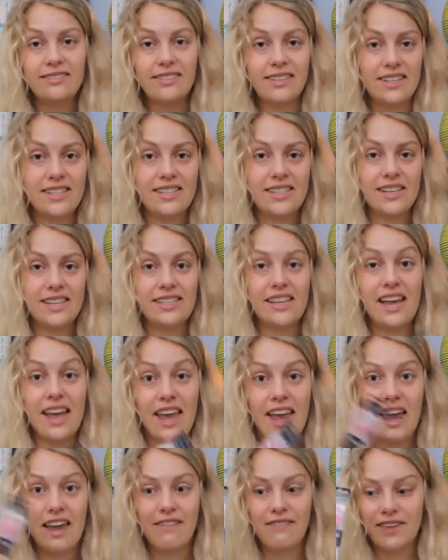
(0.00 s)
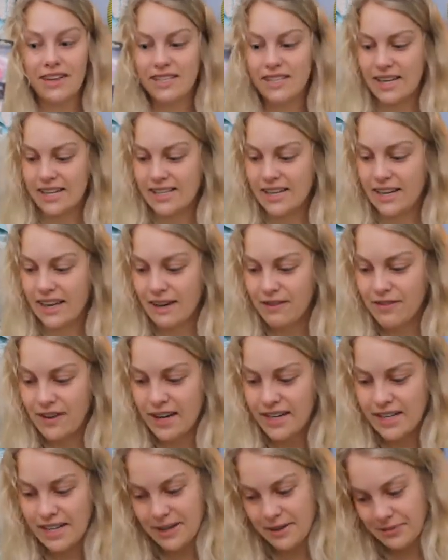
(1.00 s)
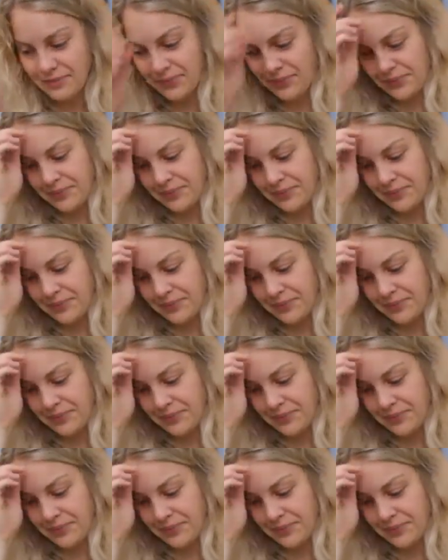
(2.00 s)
this is a fantastic gift idea.